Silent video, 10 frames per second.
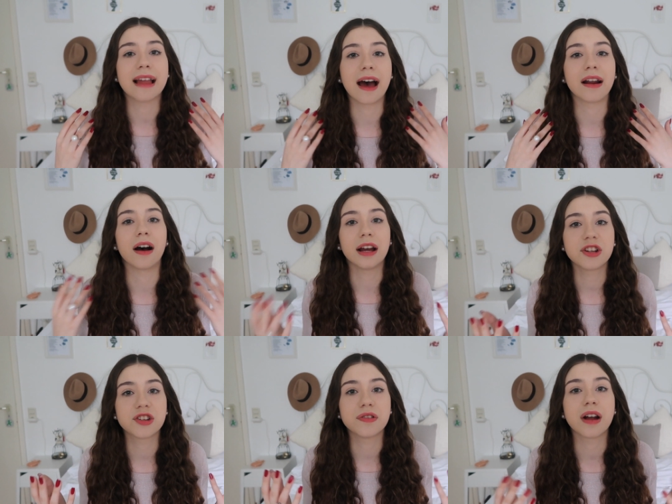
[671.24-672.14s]
that are
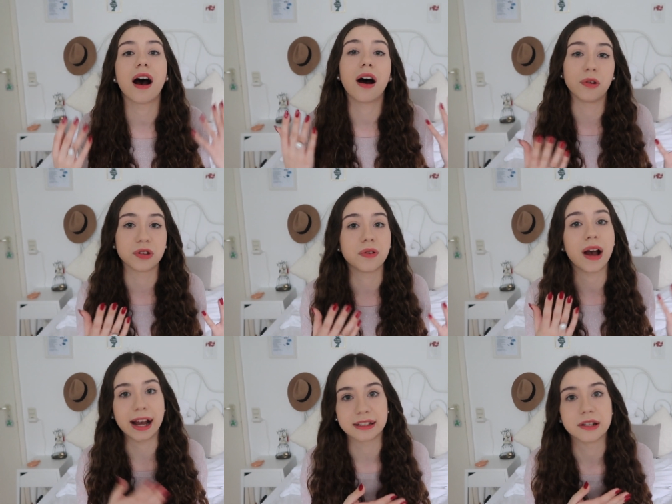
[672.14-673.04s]
issued are
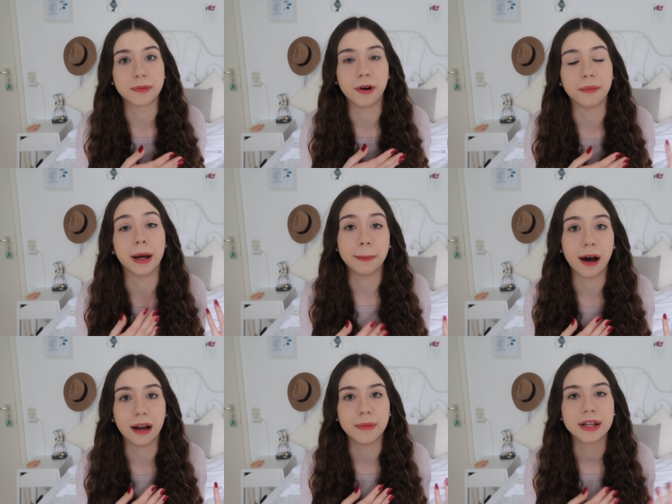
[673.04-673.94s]
also acted upon by
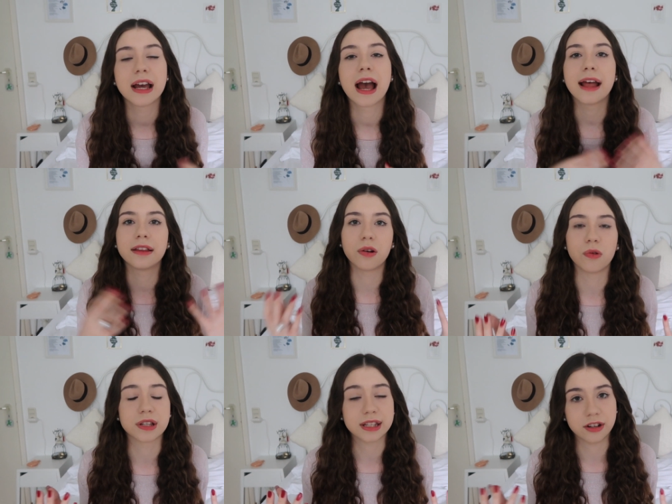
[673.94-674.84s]
Parliament, and the
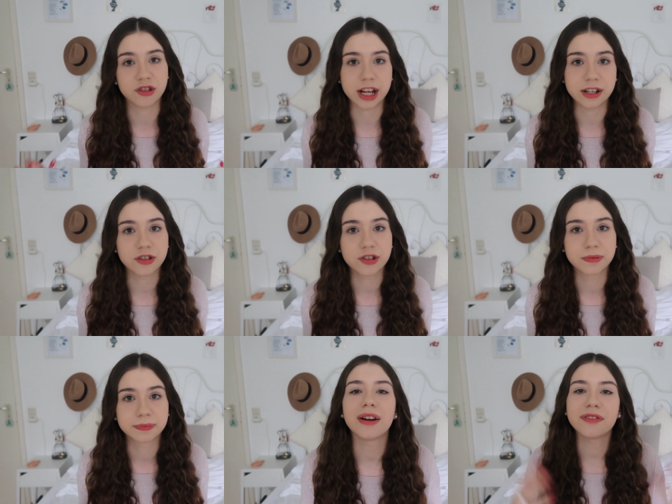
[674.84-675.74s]
law is then
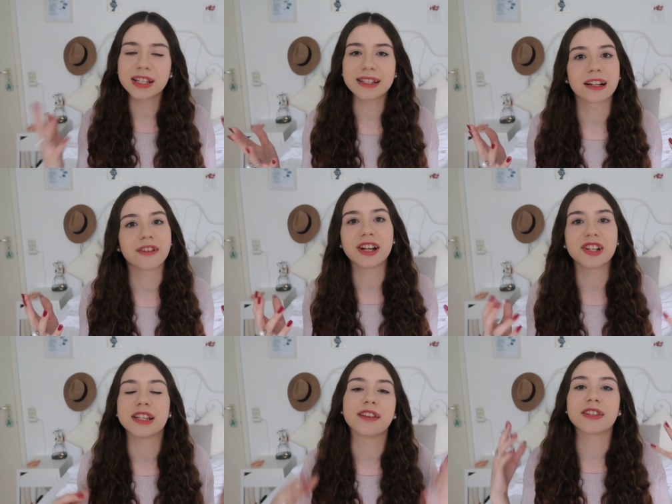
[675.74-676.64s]
changed. Now, if these
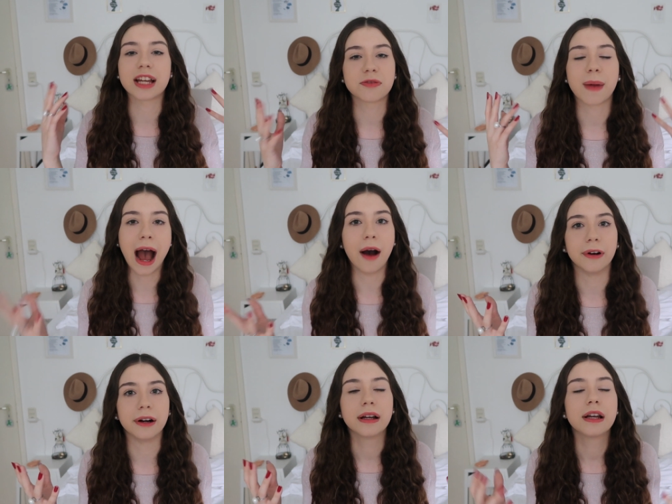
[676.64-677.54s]
declarations have such
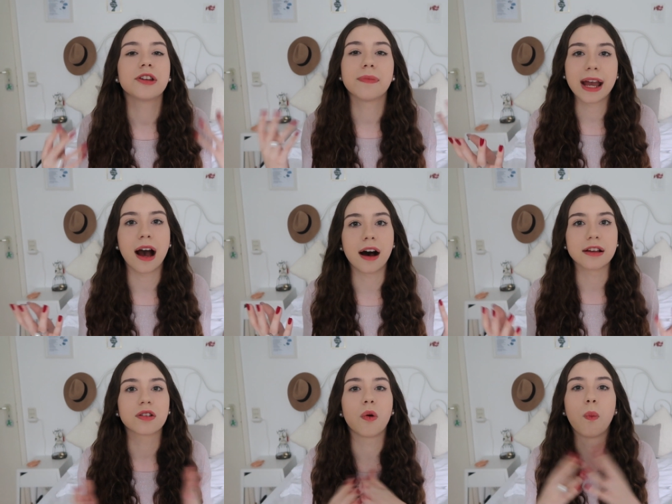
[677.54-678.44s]
power, you may
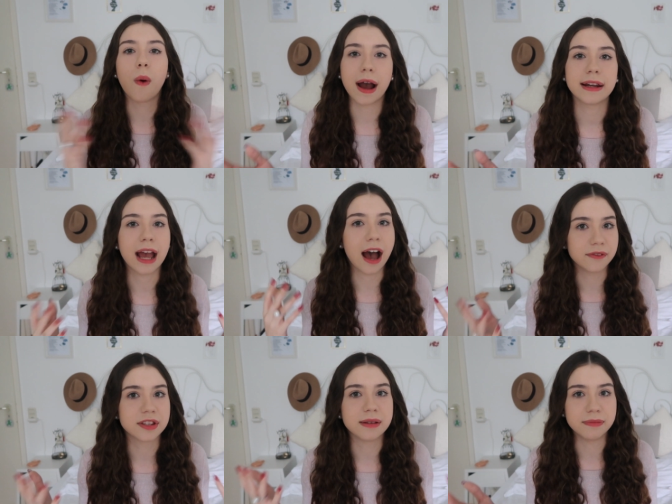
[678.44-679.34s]
ask why they
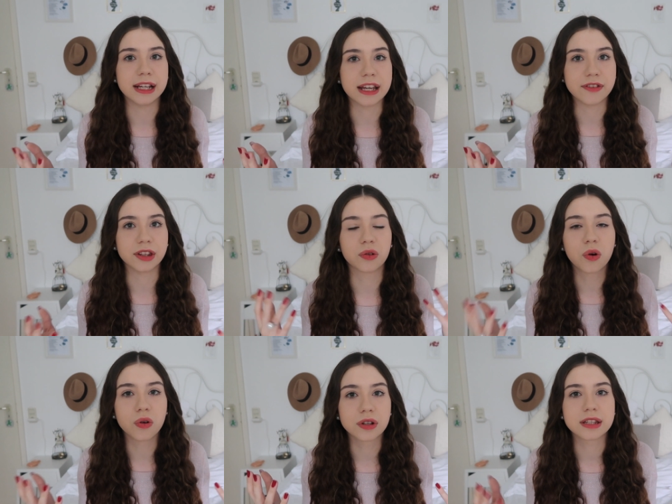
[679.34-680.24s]
haven't simply given the
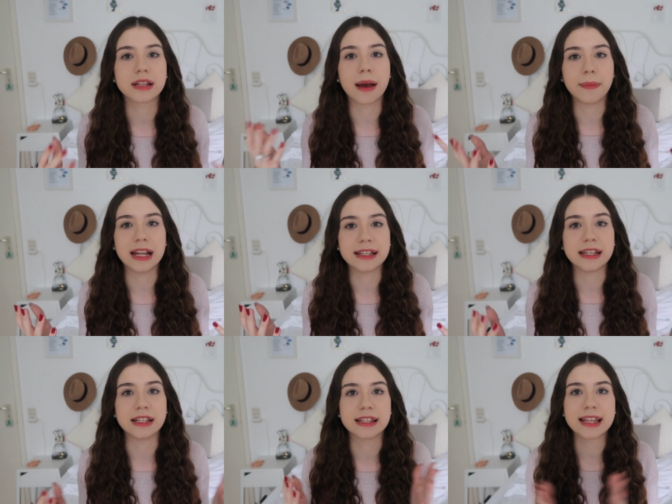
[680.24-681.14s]
courts the
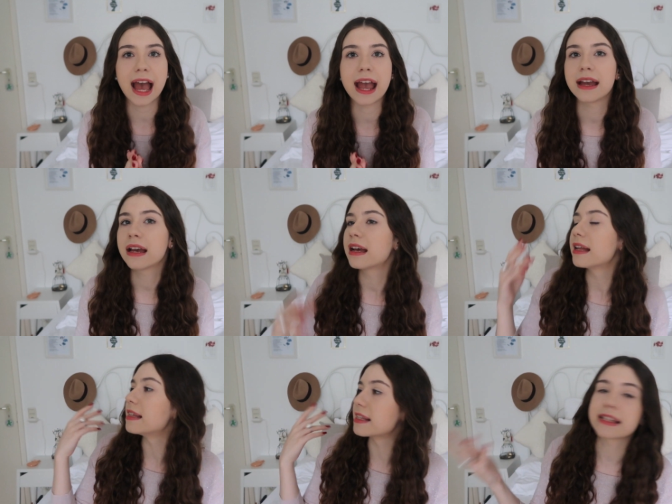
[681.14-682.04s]
ability to say,
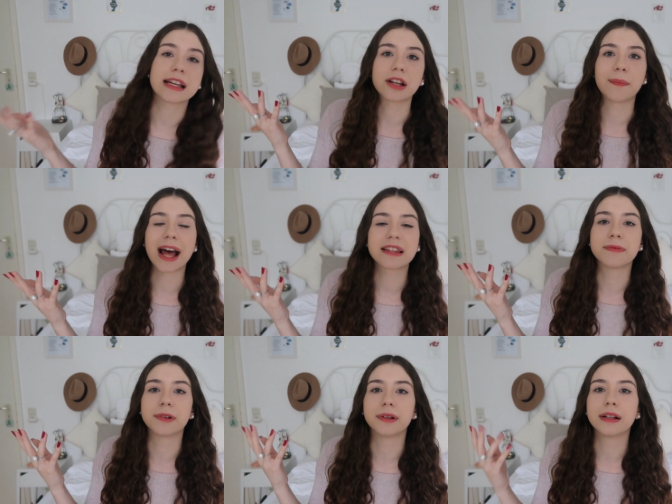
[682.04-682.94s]
this is
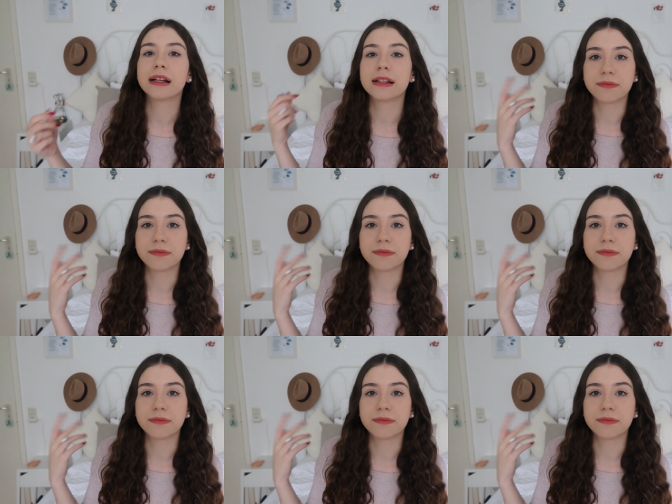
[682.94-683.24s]
incompatible,